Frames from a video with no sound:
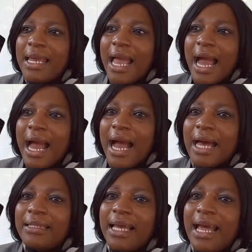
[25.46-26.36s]

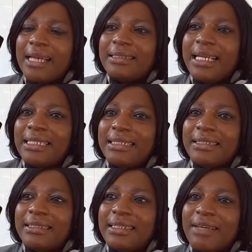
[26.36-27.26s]
Yeah, the
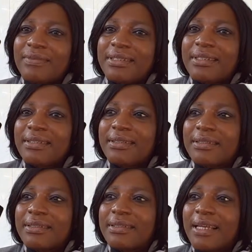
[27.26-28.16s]
Extension
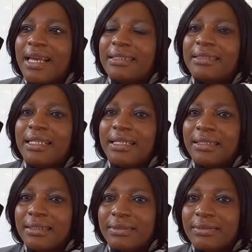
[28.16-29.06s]
Services
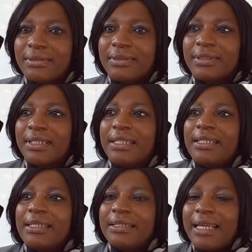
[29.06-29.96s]
entails
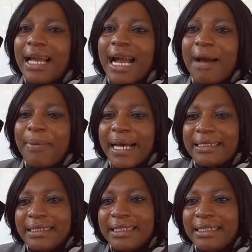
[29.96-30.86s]
the
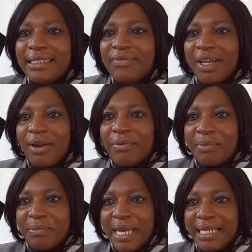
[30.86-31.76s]
capacity
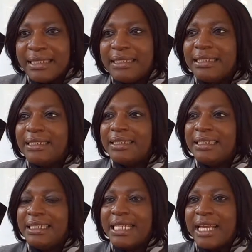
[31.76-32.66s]
development
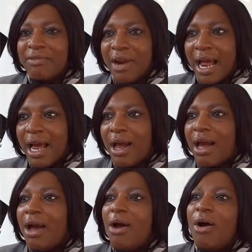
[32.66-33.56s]
in general
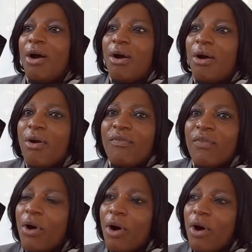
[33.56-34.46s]

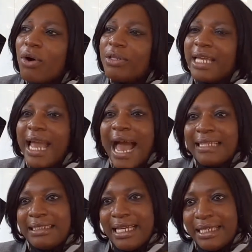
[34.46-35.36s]
of all the
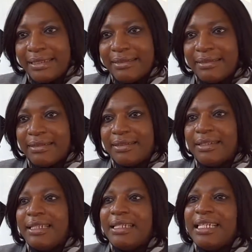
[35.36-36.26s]
actors
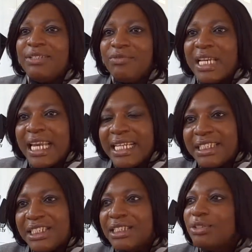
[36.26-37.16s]
in
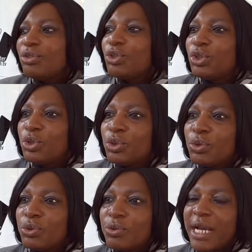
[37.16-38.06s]
relation
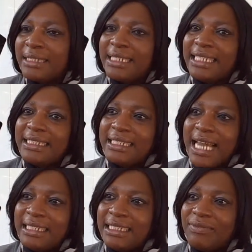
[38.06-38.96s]
to
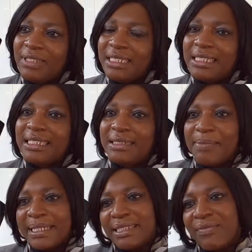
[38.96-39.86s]
extension activities,
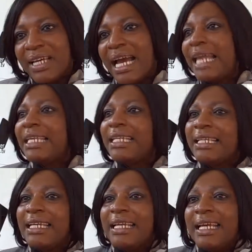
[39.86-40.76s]

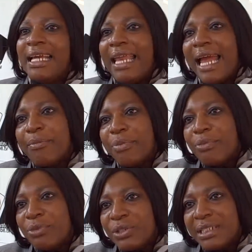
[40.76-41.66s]
specifically like
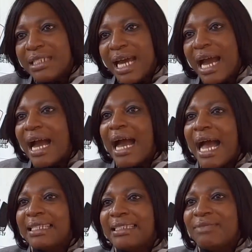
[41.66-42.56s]
promotional
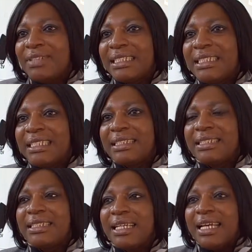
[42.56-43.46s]

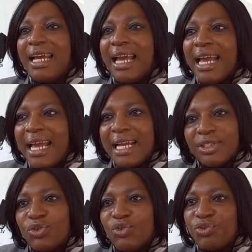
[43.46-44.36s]
activities,
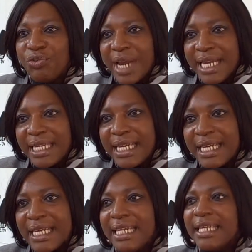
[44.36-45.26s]
uh,
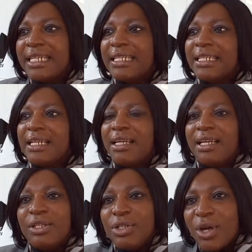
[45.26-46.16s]
training,
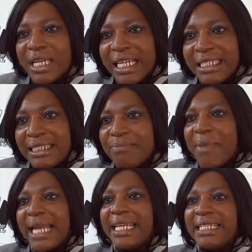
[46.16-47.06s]
knowledge
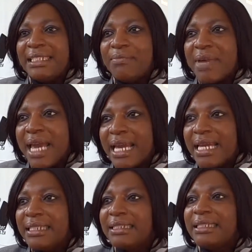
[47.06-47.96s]

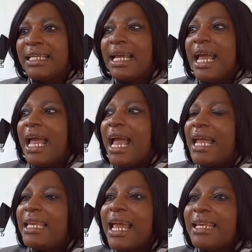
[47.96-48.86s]
management,
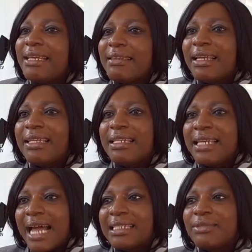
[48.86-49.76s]
and
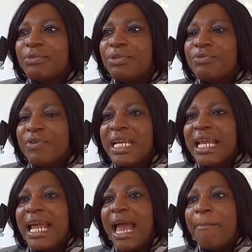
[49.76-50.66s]
anything that will
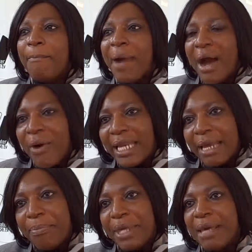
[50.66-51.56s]
really empower
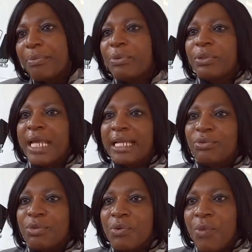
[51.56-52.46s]
the people
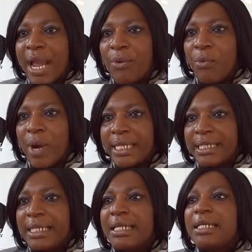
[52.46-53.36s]
that we work
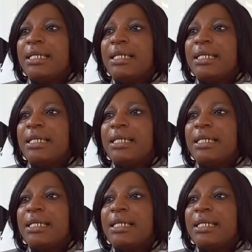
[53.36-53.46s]
with